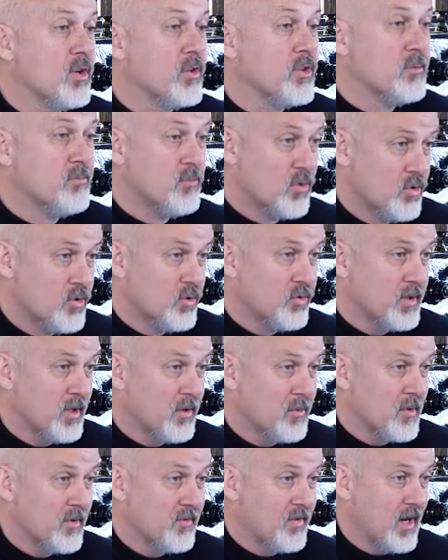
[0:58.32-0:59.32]
on the moon
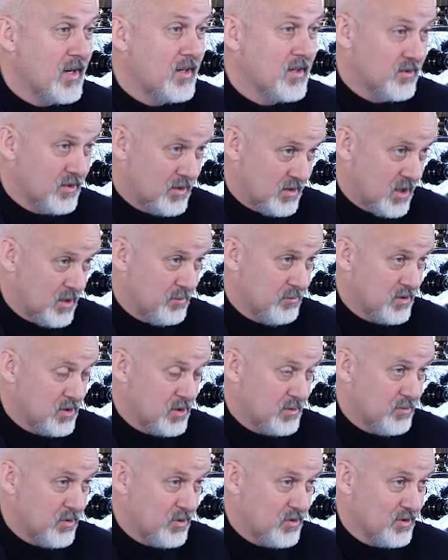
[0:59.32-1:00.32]
than we've had in the deepest
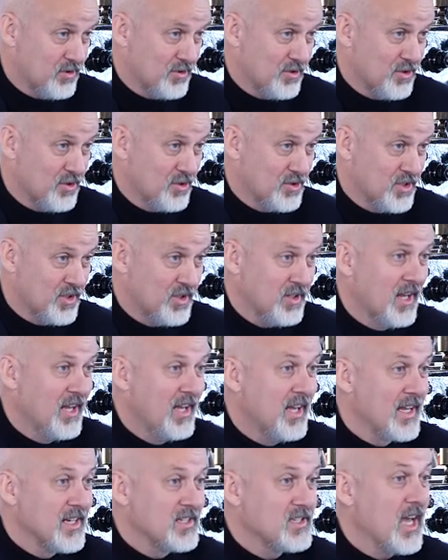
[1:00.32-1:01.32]
spot in the ocean.
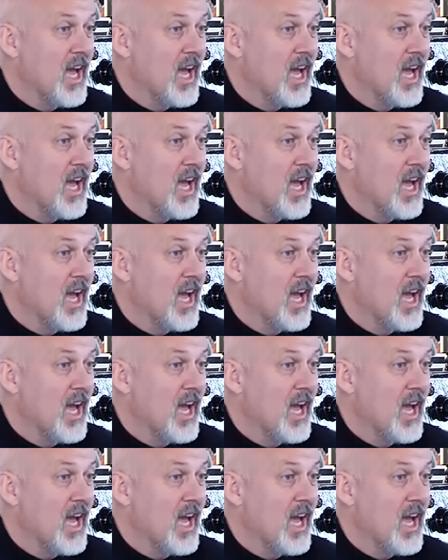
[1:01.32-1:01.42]
It's